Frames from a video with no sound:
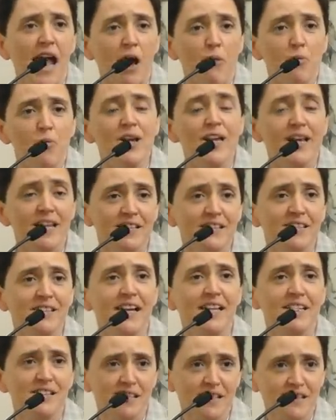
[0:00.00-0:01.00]
and we can
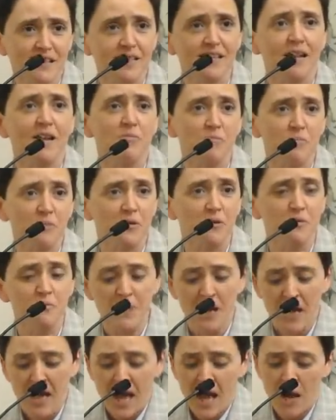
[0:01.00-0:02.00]
set an
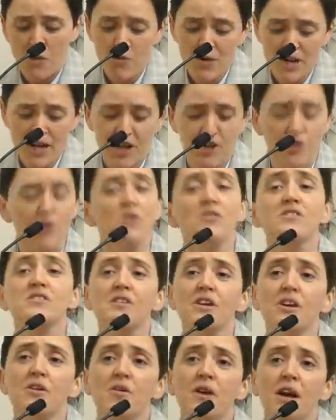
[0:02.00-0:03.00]
example. And we can
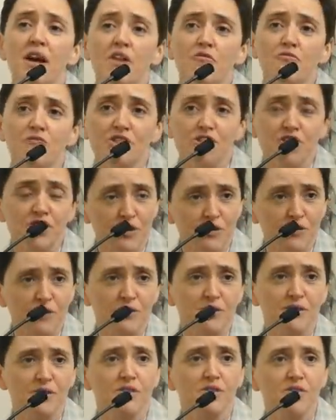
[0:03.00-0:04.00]
also
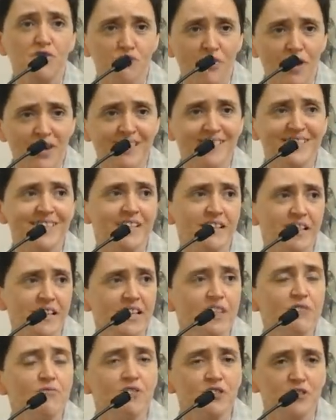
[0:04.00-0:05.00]
reduce,
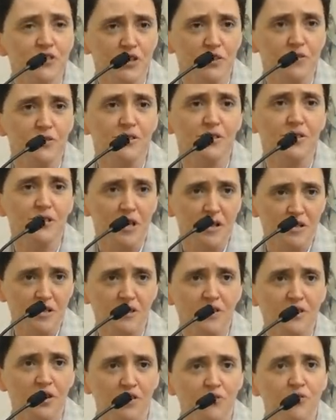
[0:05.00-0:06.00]
drastically reduce,
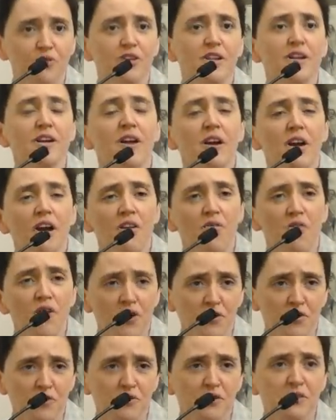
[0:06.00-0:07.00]
the suffering of
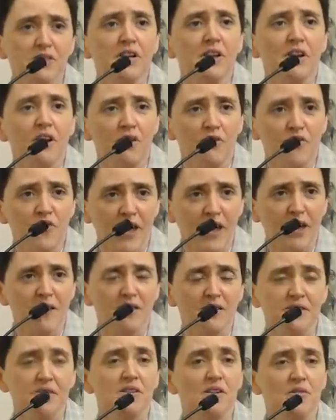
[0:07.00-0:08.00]
hundreds of
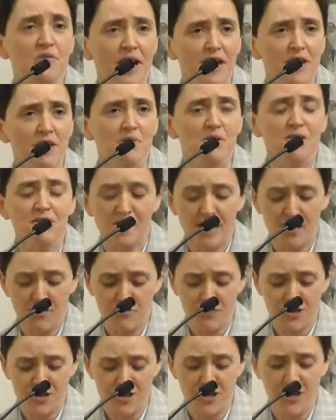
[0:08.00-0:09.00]
thousands of animals
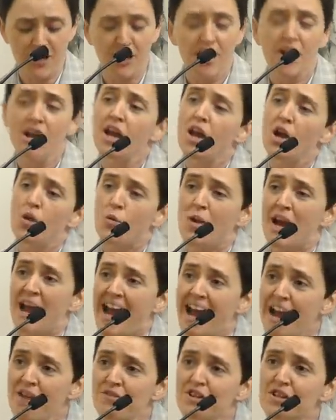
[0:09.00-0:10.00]
every year. We
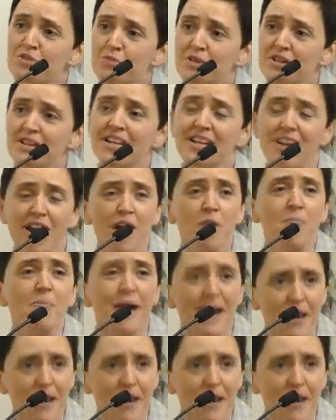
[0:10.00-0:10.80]
have it within our